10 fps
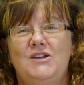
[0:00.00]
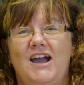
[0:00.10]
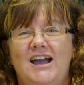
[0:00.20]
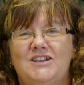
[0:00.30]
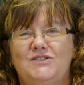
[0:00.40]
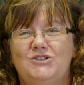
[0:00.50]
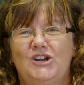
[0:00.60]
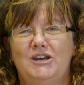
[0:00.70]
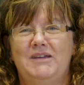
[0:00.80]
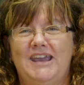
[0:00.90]
you guys for
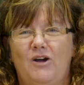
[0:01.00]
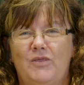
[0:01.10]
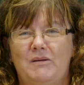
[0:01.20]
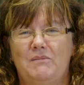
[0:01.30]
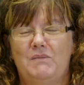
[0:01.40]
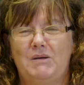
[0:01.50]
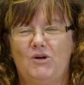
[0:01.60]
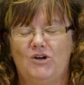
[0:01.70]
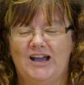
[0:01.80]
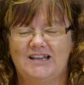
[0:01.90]
joining me on my
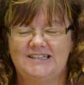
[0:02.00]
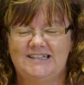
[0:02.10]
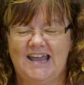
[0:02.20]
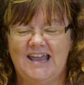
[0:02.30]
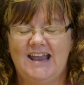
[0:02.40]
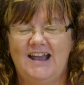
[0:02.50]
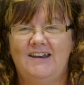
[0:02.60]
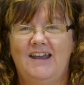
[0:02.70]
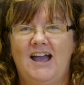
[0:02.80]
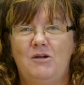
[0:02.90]
podcast today,
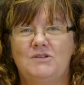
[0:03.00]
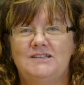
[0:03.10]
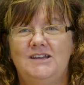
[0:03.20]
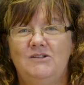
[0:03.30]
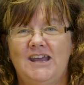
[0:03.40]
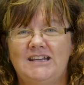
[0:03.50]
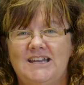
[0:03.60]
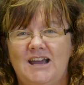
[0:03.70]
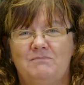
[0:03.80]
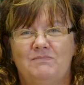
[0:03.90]
and I will see you next
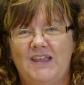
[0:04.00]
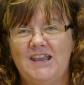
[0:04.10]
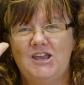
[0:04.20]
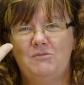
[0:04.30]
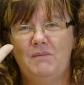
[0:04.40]
time. Thank you.